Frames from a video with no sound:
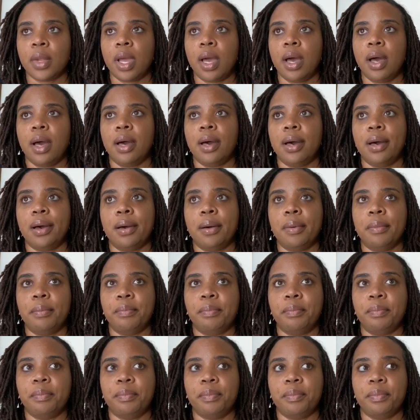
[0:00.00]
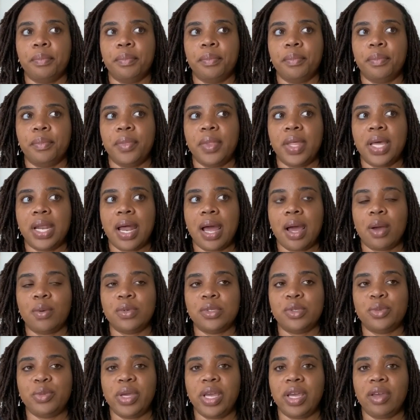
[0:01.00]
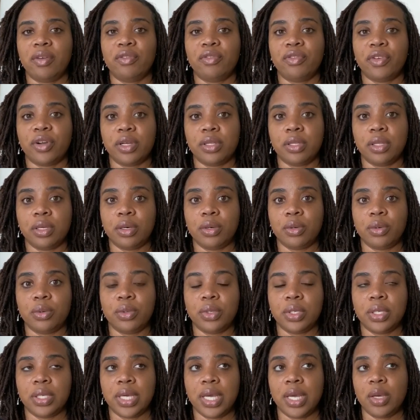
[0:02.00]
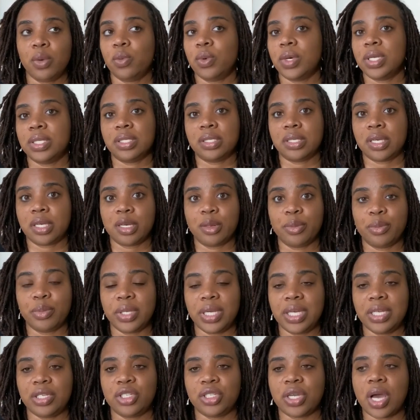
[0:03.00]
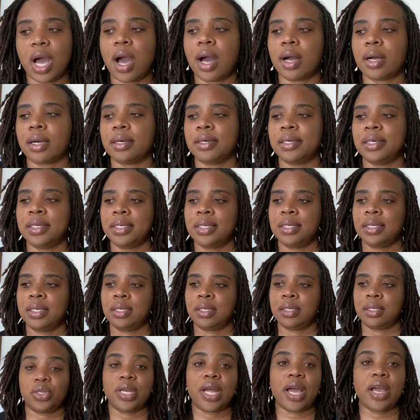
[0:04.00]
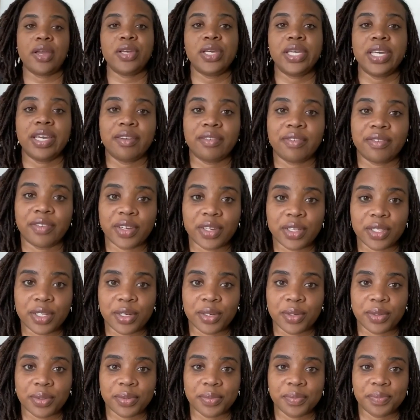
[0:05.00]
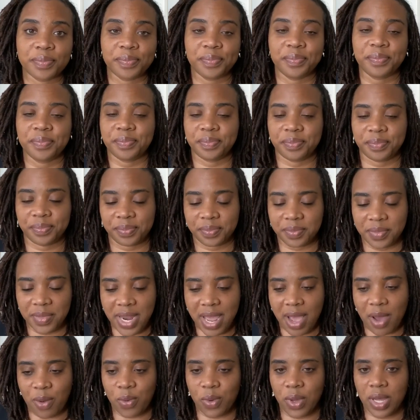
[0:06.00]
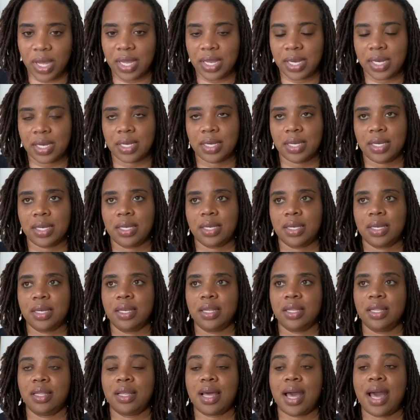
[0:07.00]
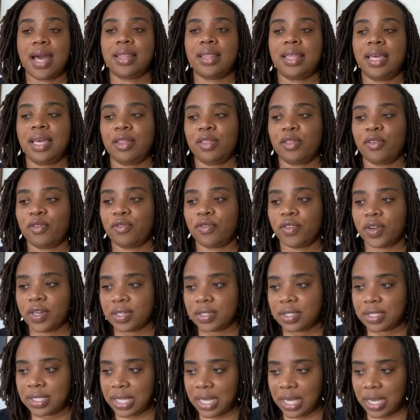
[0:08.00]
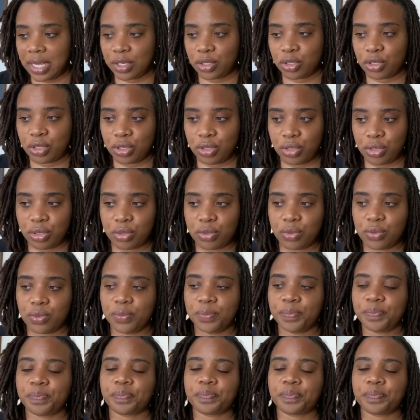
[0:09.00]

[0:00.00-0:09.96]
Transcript: that I was being furloughed, it wasn't a complete shock. So now you get furloughed. Now what? I think the first thing to do